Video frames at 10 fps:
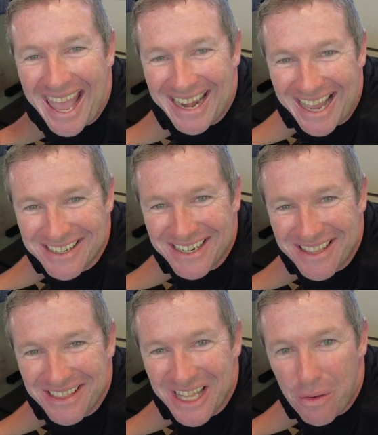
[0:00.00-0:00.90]
And
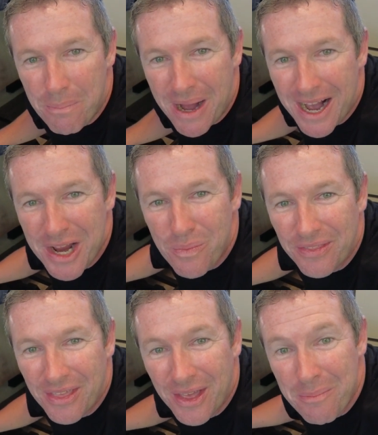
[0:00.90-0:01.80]
underneath the lower bunk,
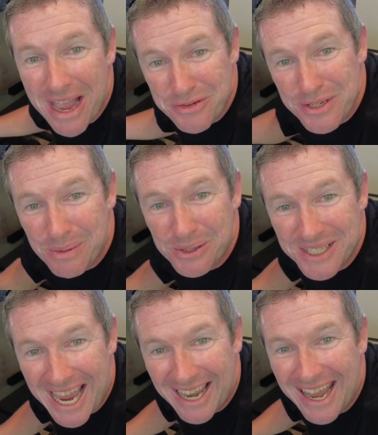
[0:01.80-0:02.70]
with the mattress
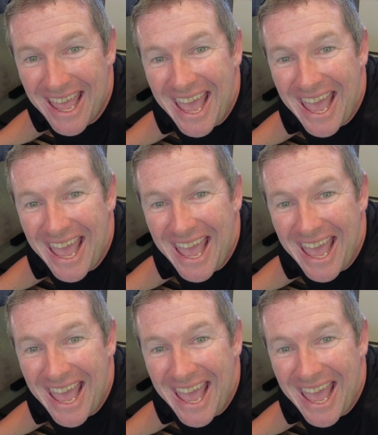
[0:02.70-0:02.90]
pulled out